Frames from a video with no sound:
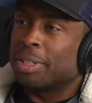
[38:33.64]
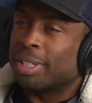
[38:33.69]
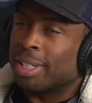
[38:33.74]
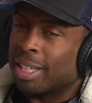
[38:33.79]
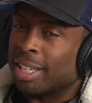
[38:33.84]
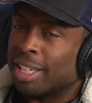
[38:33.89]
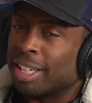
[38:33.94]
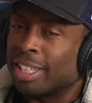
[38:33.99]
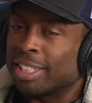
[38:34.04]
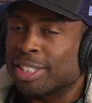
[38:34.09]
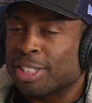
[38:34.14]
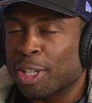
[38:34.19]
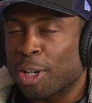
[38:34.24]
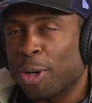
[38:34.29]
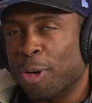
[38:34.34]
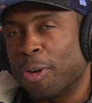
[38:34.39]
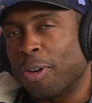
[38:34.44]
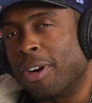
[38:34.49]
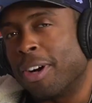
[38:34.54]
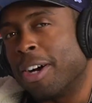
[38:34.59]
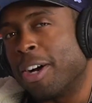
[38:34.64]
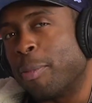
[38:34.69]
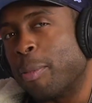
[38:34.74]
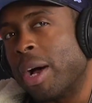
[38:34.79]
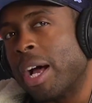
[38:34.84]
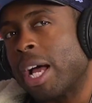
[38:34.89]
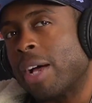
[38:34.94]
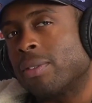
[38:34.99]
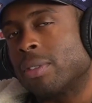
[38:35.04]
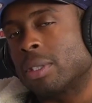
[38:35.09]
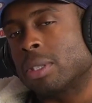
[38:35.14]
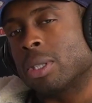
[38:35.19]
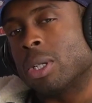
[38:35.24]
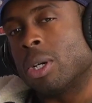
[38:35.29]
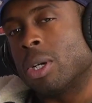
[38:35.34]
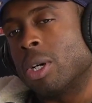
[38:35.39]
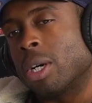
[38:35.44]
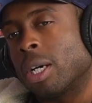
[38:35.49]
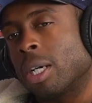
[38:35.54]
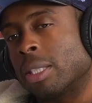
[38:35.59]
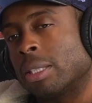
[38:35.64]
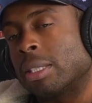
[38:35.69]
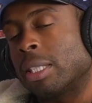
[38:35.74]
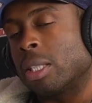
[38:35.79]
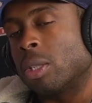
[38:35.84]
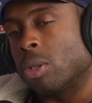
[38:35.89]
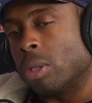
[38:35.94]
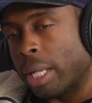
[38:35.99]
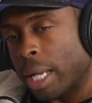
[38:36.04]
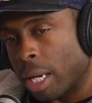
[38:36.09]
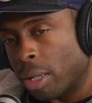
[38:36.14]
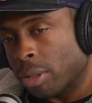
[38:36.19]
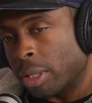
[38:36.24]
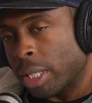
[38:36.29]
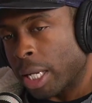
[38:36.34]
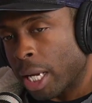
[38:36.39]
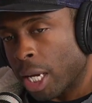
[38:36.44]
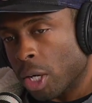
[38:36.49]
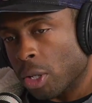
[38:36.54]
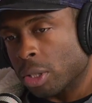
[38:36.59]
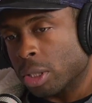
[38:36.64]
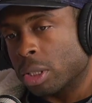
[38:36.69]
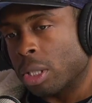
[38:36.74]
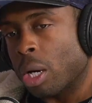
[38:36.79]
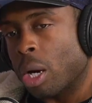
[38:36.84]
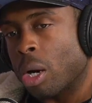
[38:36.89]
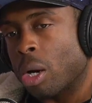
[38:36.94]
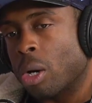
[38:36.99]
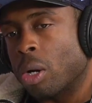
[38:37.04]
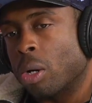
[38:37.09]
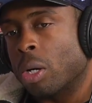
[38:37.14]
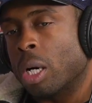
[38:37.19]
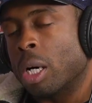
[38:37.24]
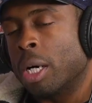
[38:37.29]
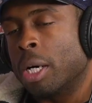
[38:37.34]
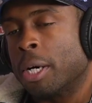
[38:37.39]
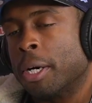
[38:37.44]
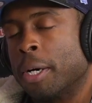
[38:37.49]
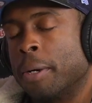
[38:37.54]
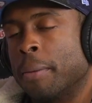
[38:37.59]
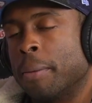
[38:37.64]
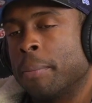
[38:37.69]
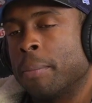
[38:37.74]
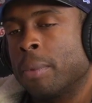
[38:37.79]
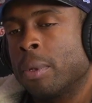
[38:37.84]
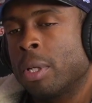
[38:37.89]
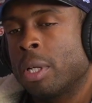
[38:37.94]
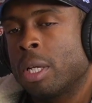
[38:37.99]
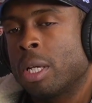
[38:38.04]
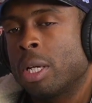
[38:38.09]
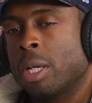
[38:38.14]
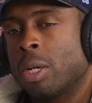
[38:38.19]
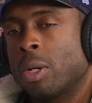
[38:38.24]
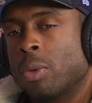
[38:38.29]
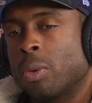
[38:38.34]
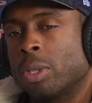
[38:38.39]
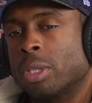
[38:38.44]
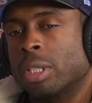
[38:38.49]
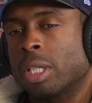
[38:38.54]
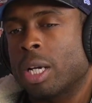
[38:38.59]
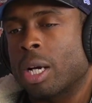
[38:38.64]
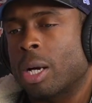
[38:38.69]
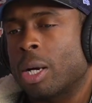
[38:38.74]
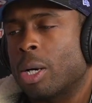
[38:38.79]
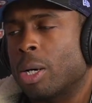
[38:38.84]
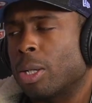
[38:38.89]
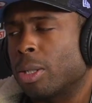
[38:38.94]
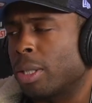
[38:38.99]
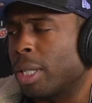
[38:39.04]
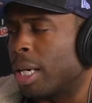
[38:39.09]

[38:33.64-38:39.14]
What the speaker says: Yeah. So I have a single out now. It's called, what is it called?